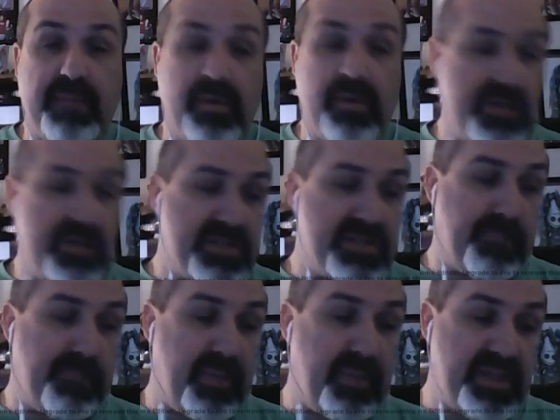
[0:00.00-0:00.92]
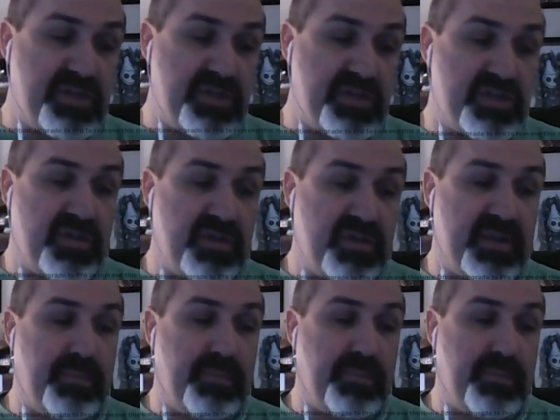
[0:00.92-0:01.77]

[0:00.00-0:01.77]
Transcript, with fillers: bonus, plus your strength,